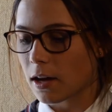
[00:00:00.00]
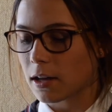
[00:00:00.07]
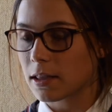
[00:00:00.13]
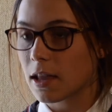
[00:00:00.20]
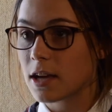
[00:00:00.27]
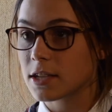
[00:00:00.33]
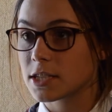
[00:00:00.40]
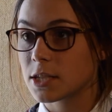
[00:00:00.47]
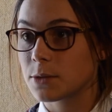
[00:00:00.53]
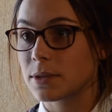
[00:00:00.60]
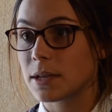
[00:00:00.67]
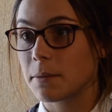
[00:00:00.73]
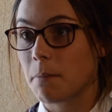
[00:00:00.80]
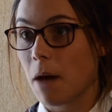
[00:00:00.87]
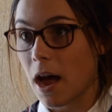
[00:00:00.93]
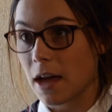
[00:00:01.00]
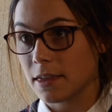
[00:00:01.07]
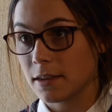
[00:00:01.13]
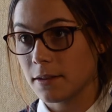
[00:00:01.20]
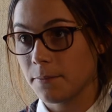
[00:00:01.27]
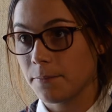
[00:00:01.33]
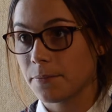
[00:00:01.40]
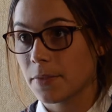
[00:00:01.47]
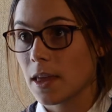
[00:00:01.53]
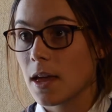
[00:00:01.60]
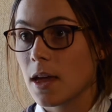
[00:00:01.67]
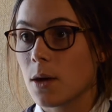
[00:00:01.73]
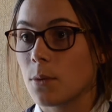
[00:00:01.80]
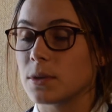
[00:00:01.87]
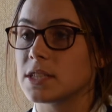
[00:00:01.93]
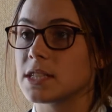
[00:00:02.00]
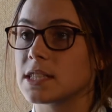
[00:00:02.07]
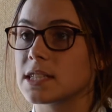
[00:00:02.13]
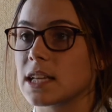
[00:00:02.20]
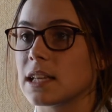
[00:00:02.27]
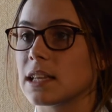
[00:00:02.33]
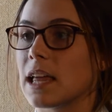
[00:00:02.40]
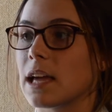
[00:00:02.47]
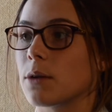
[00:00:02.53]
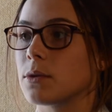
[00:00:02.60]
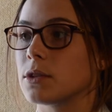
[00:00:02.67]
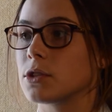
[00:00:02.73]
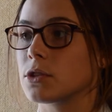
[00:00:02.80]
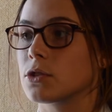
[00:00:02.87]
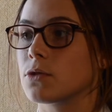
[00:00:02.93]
last year we did Python, which is a language